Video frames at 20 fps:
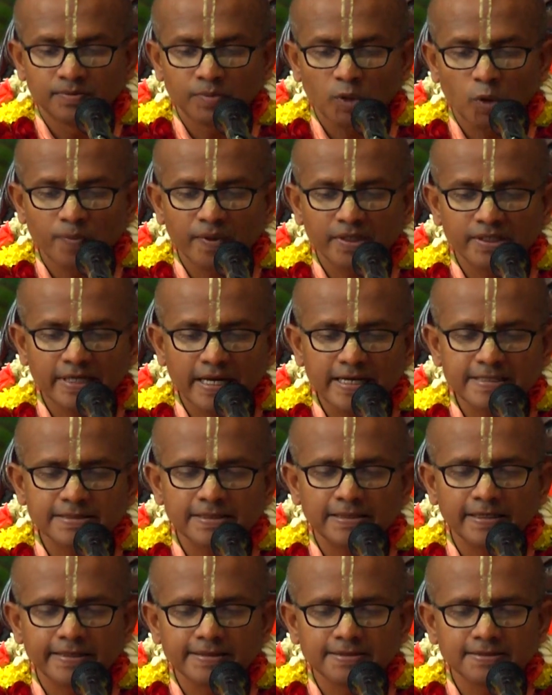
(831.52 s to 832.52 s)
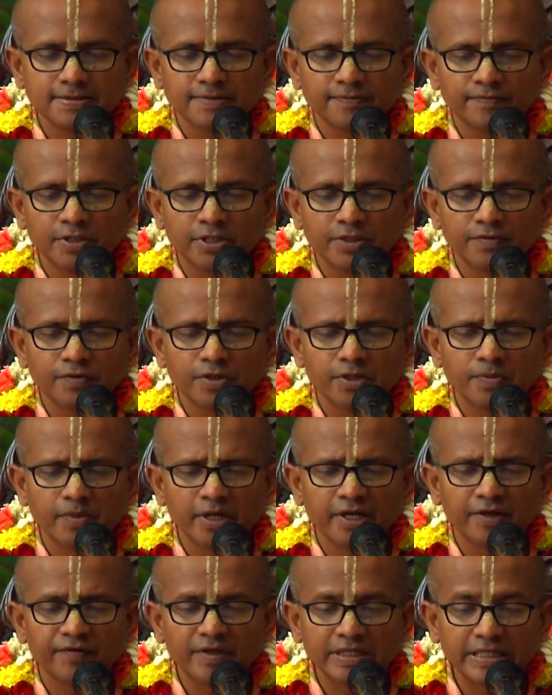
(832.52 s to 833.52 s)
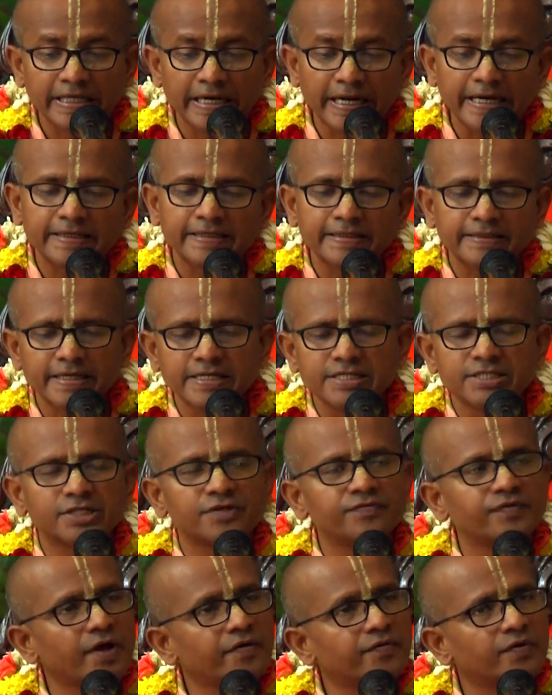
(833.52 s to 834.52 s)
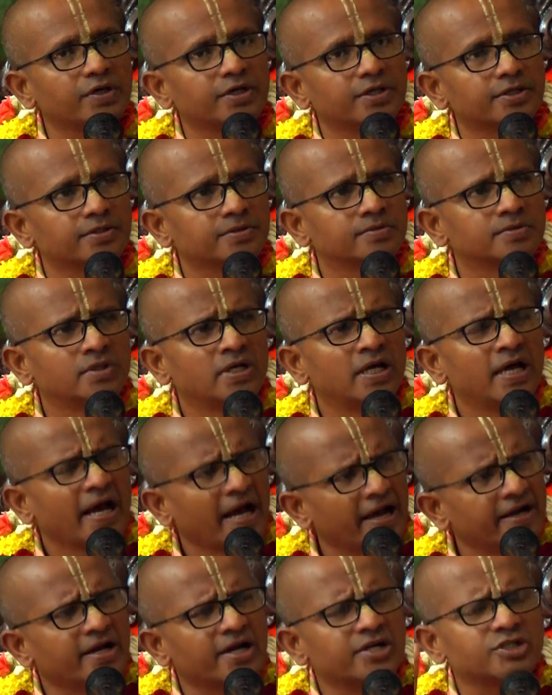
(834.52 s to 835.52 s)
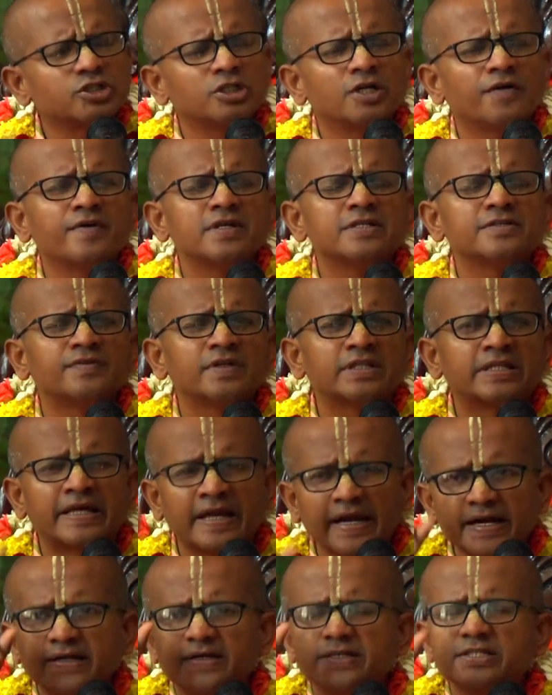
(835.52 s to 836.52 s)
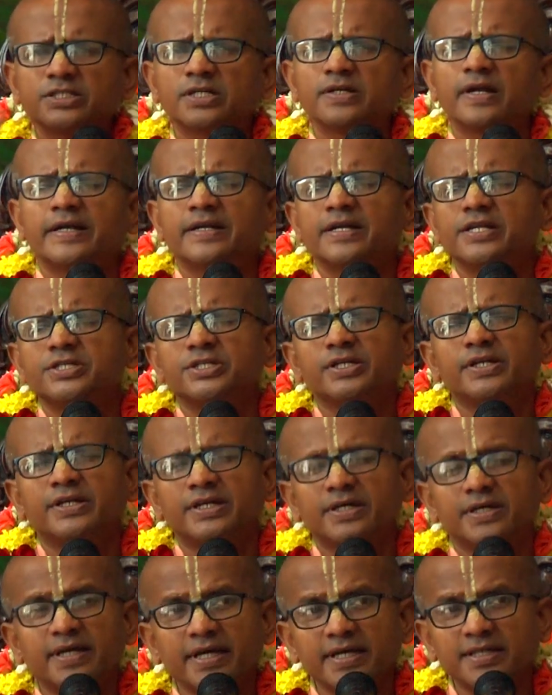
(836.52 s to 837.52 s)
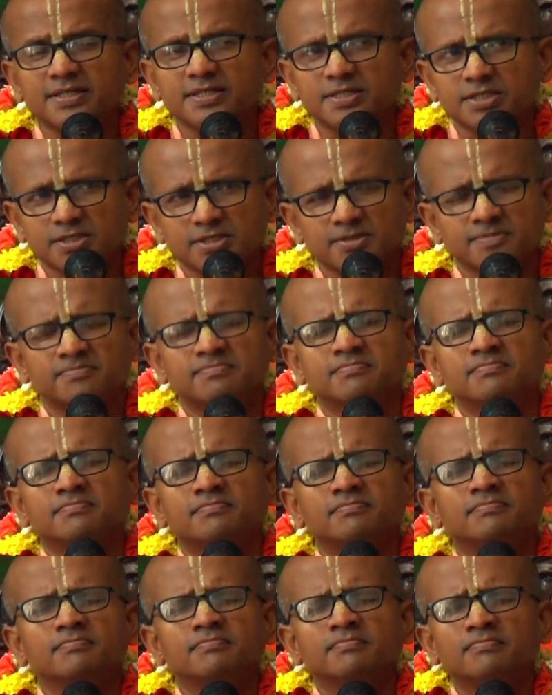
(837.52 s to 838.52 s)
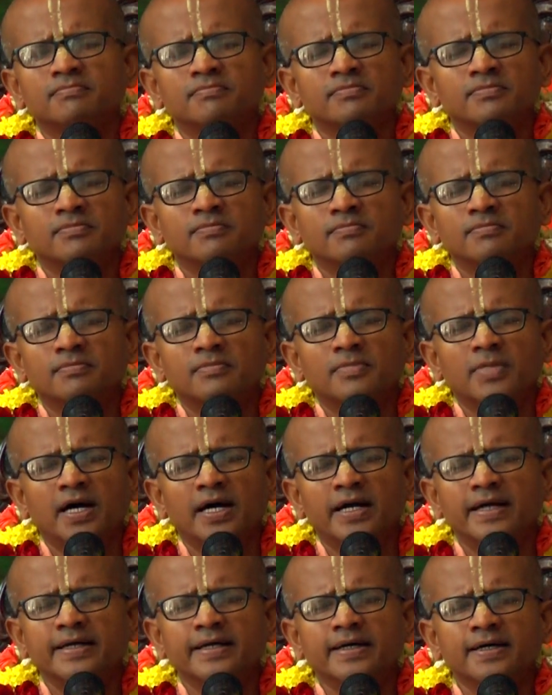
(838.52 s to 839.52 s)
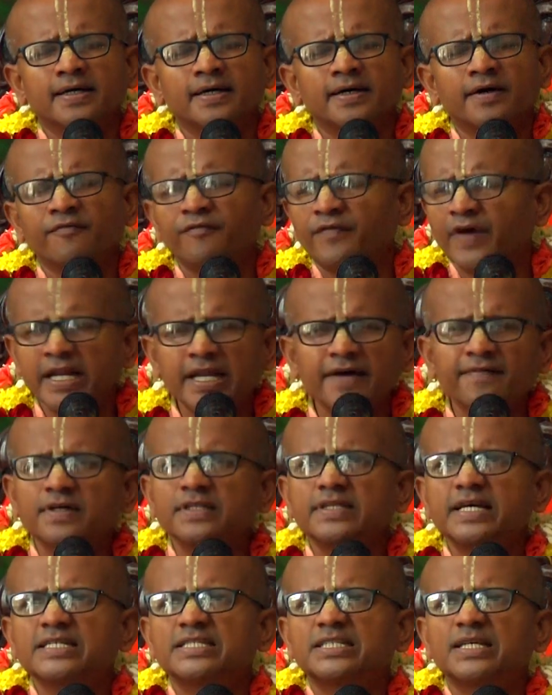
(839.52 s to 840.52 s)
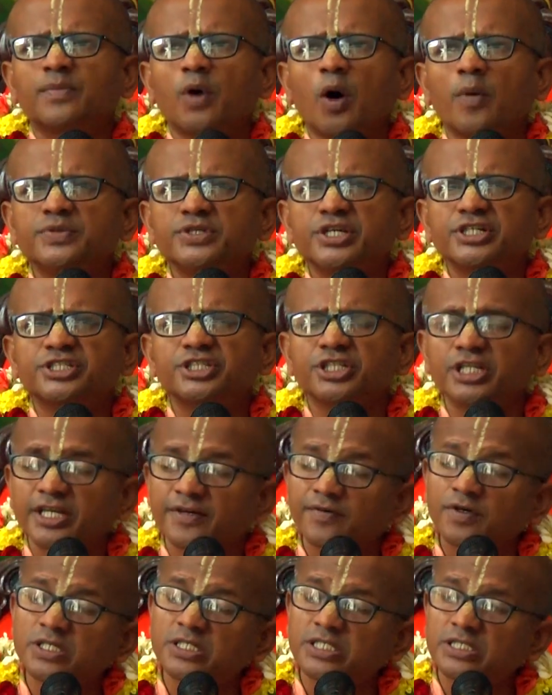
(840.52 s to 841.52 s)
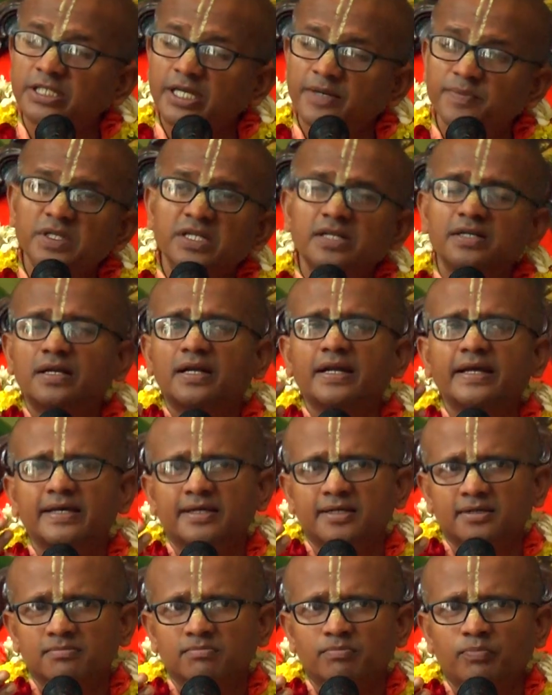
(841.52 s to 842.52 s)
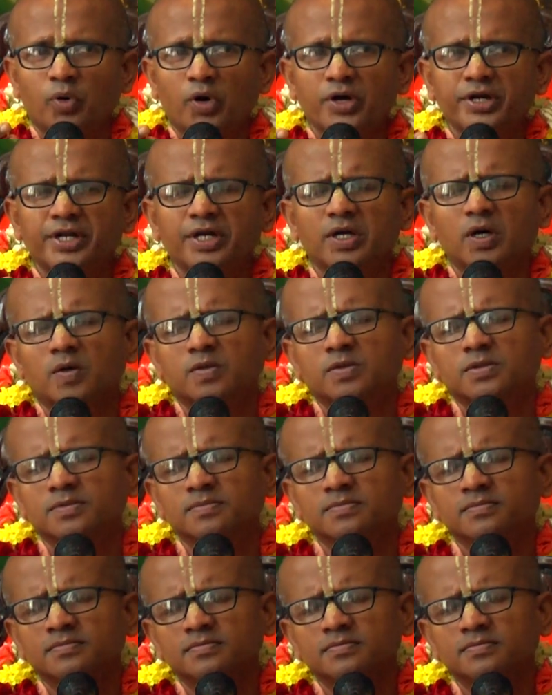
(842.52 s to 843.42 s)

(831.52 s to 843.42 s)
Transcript: Prabhupada translates word to word meaning, with great attention we have to hear. And Arjuna was with great attention hearing this. And uh, whenever there's some objection, he was immediately pointing out.